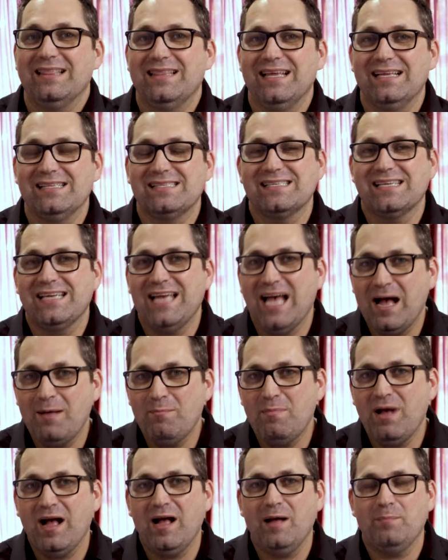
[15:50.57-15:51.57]
that's
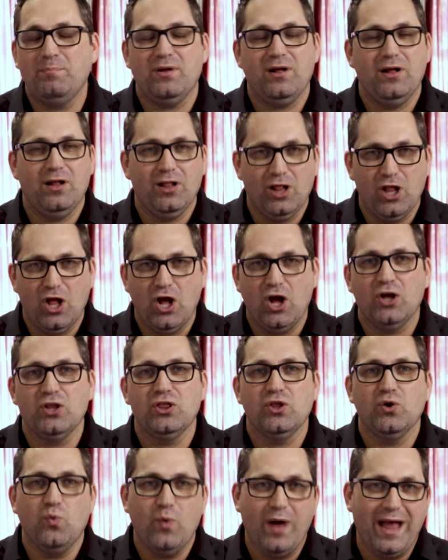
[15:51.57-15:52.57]
come up
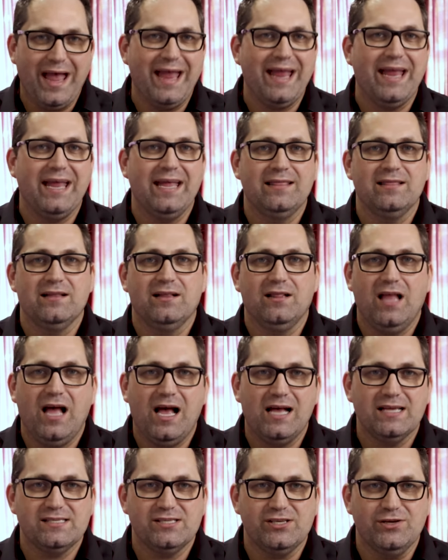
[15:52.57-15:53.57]
along the way in the
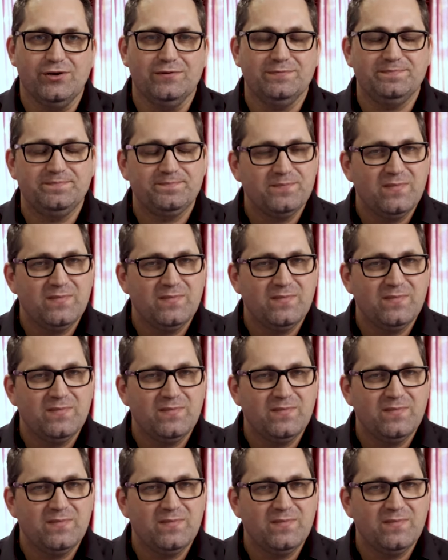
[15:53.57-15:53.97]
lawsuit.